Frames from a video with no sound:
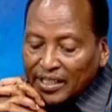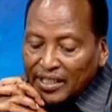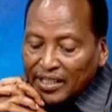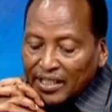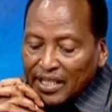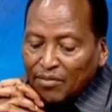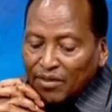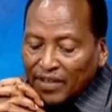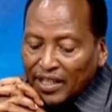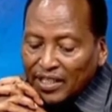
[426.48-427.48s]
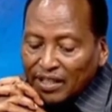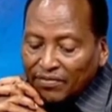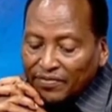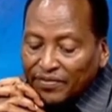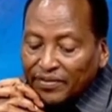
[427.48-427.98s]
Some of us have
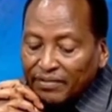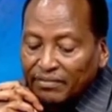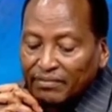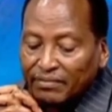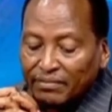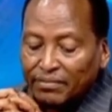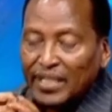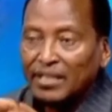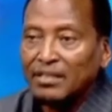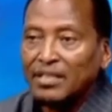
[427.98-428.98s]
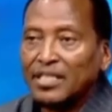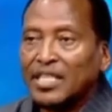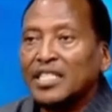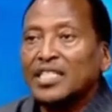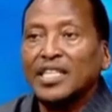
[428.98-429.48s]
been
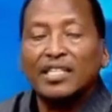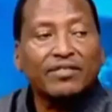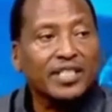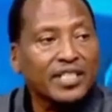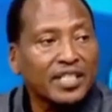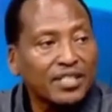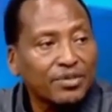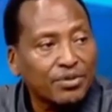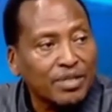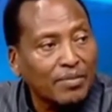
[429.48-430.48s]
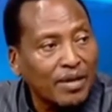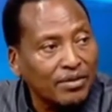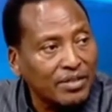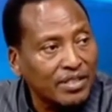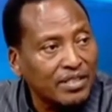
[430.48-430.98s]
discussing and raising issues
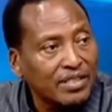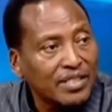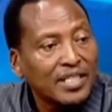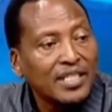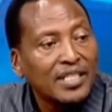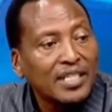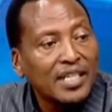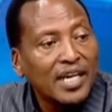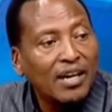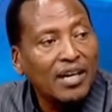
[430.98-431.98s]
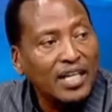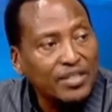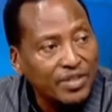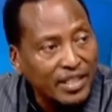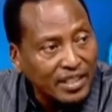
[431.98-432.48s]
about our
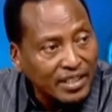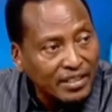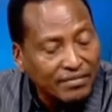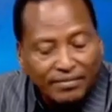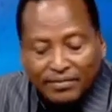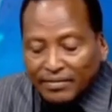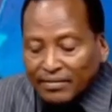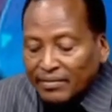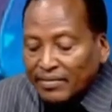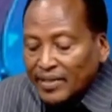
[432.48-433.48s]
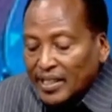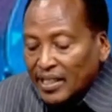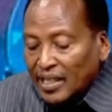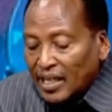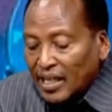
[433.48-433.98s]
country.
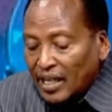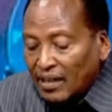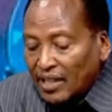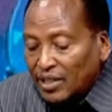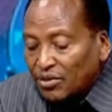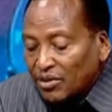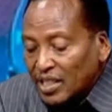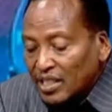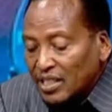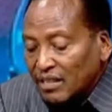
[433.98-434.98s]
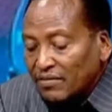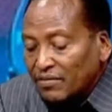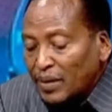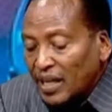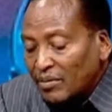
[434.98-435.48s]
The truth is, if
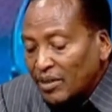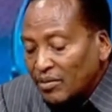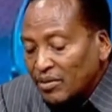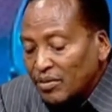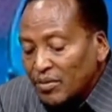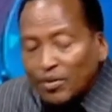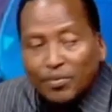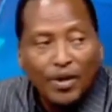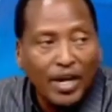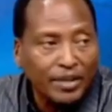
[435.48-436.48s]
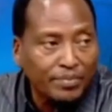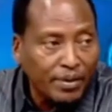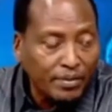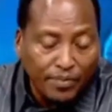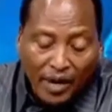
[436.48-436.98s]
Parliament was more
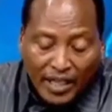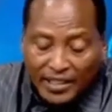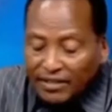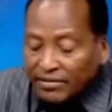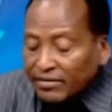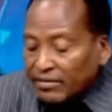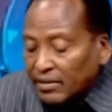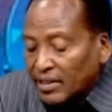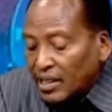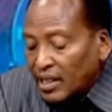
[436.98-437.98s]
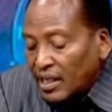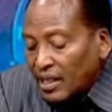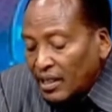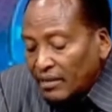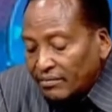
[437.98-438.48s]
proactive,
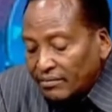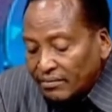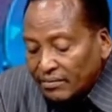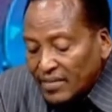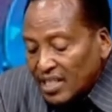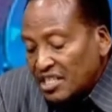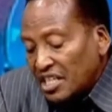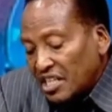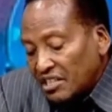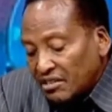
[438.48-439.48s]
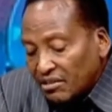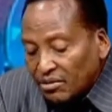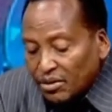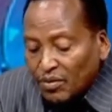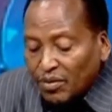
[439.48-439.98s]
the Senate
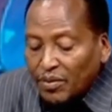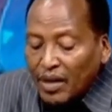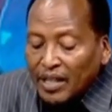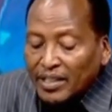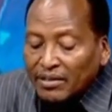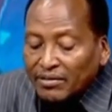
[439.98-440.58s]
was more proactive,